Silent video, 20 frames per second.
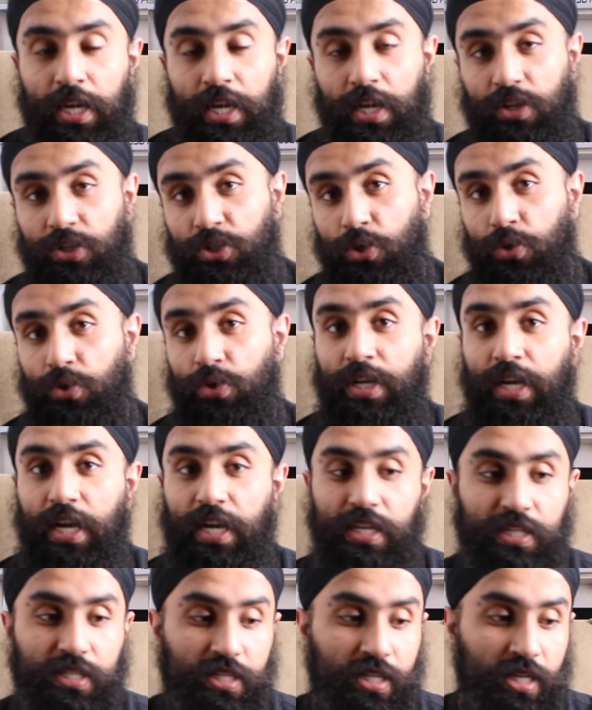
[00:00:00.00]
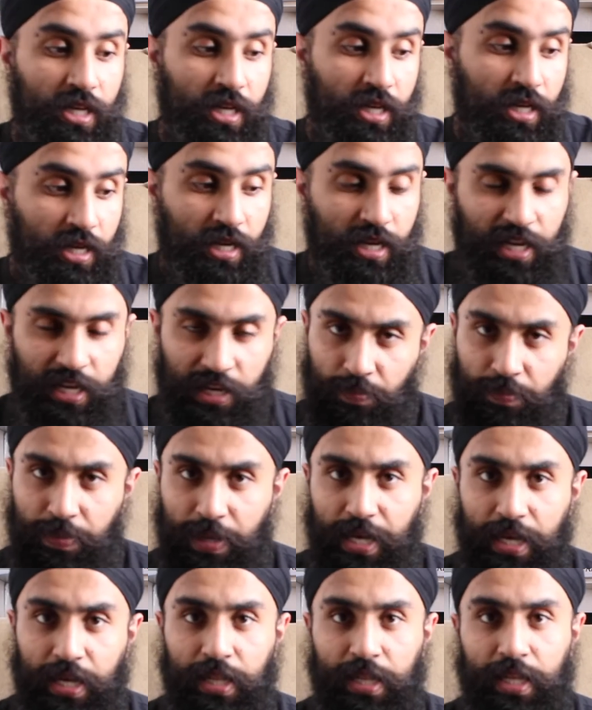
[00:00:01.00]
And I'll show you guys in a
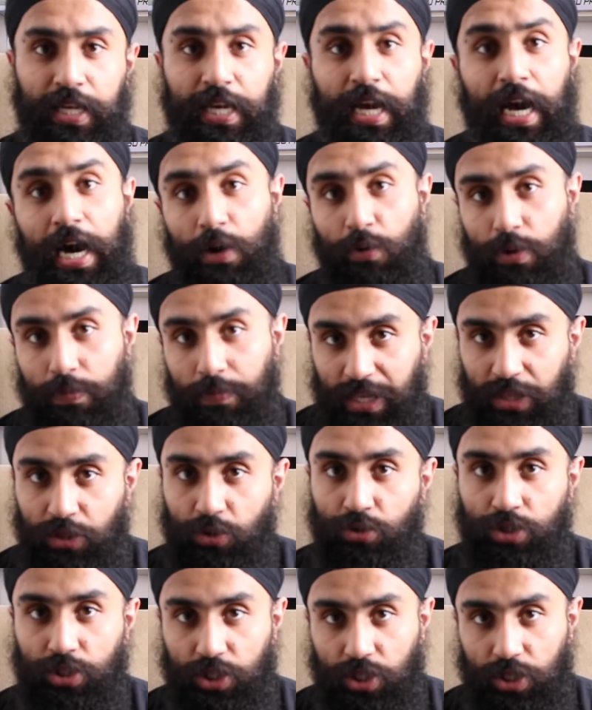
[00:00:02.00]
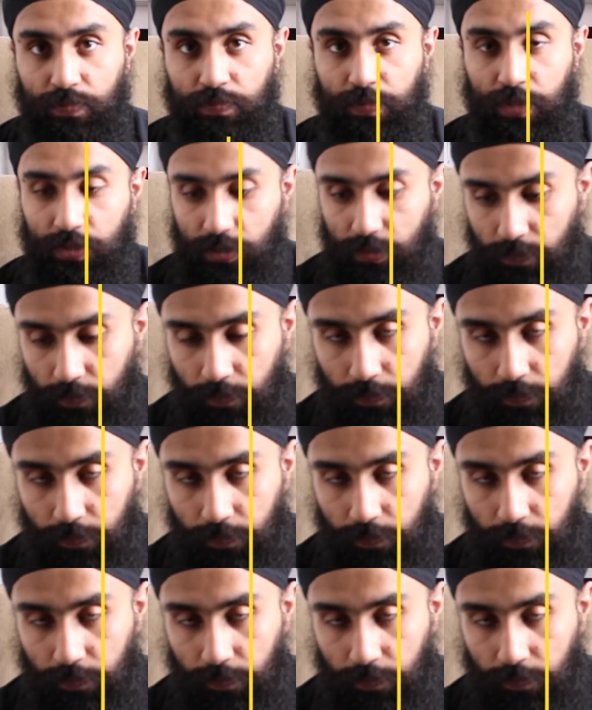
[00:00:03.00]
bit like how I made those adjustments.